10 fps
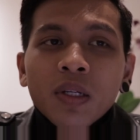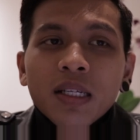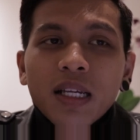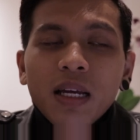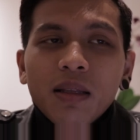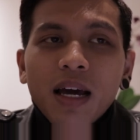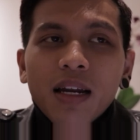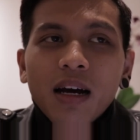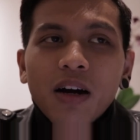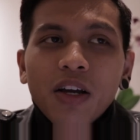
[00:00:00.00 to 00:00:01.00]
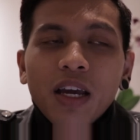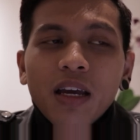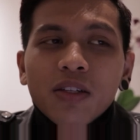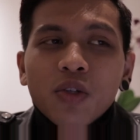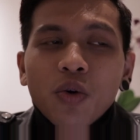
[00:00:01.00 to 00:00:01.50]
saying that
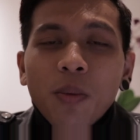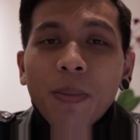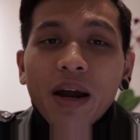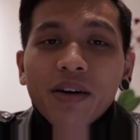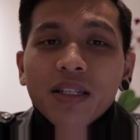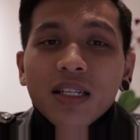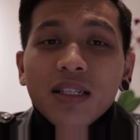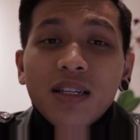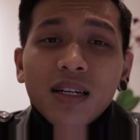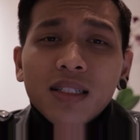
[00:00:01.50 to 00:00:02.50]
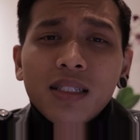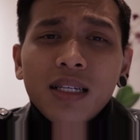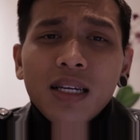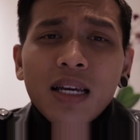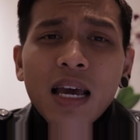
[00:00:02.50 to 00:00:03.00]
okay, so Paris is
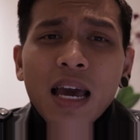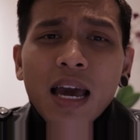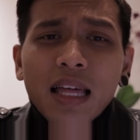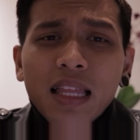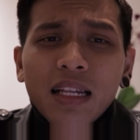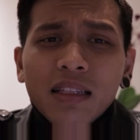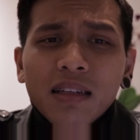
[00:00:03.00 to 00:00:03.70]
dirty and then